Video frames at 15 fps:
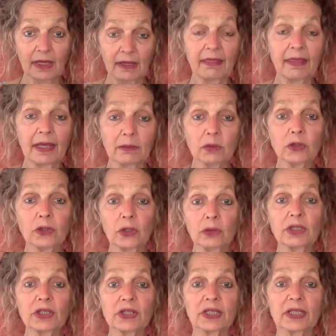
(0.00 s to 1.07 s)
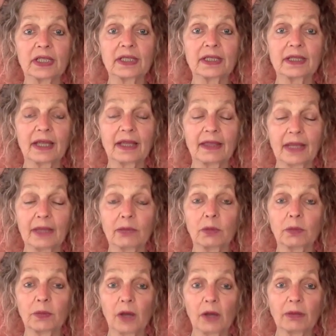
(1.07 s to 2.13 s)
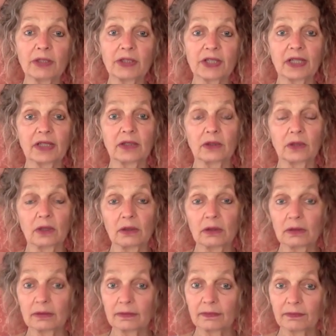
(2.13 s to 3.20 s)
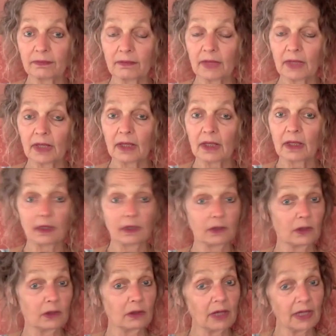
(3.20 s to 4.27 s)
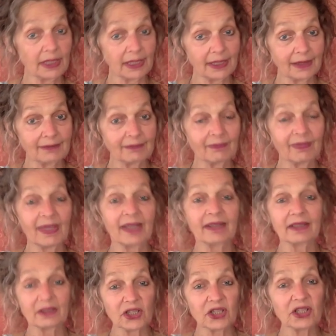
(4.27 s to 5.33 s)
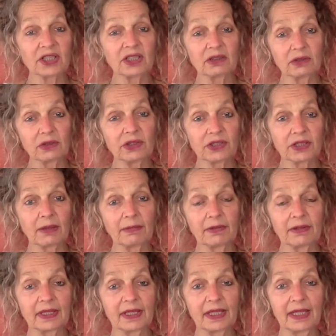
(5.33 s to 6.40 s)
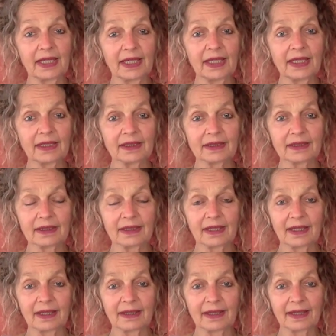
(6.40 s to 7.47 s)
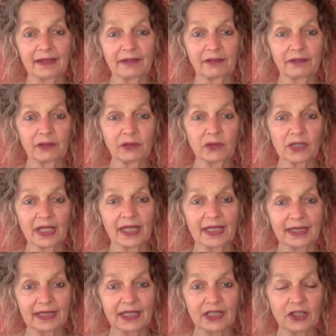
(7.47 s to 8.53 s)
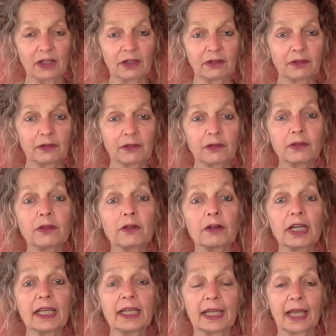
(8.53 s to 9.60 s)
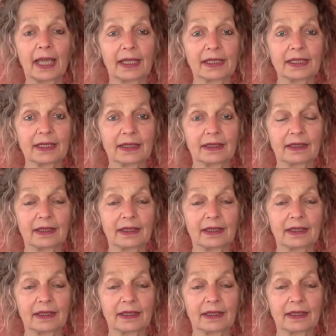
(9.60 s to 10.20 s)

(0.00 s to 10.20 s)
they will notice it and they will probably say, honey, there's still something here that feels like it's not free yet.